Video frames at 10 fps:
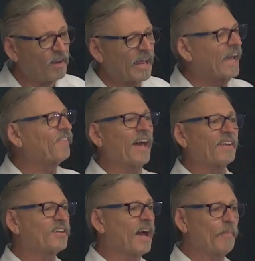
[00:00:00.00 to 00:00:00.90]
At that
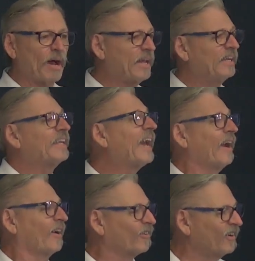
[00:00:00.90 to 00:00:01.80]
time, I didn't
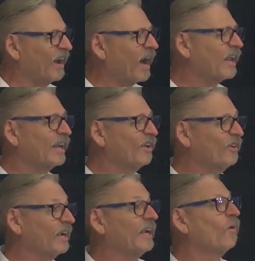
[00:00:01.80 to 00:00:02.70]
care.
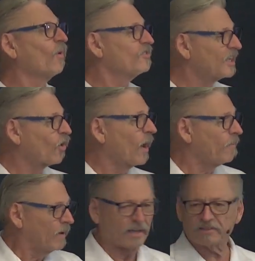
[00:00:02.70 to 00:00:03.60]
Hallelujah. It was
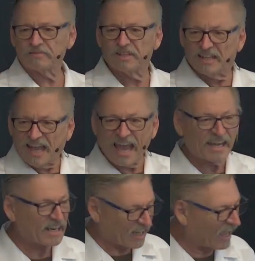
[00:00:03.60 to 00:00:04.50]
equipment. And
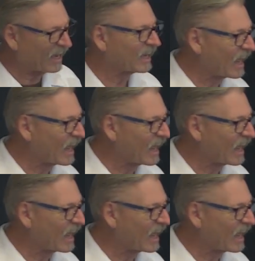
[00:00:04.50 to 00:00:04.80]
it, and it,